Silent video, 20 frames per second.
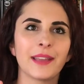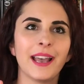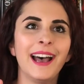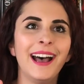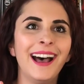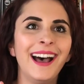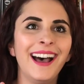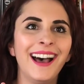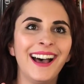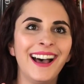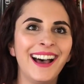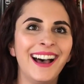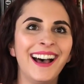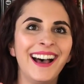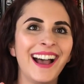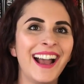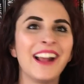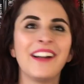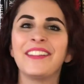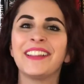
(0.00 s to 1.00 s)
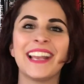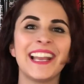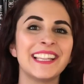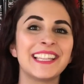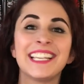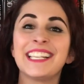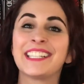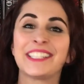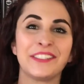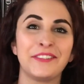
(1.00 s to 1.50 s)
I only
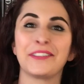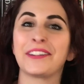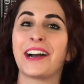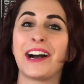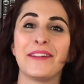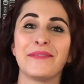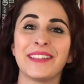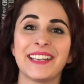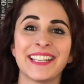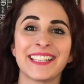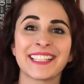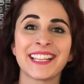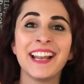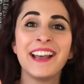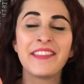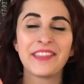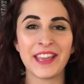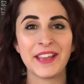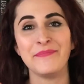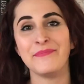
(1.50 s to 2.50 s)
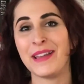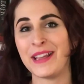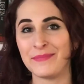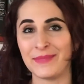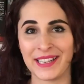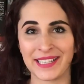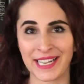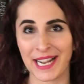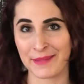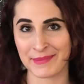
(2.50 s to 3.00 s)
had like two comedies that
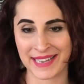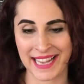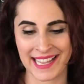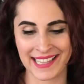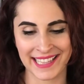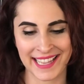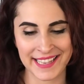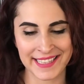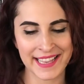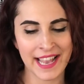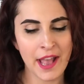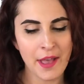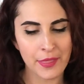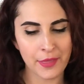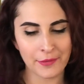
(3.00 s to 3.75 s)
made my top 10 list.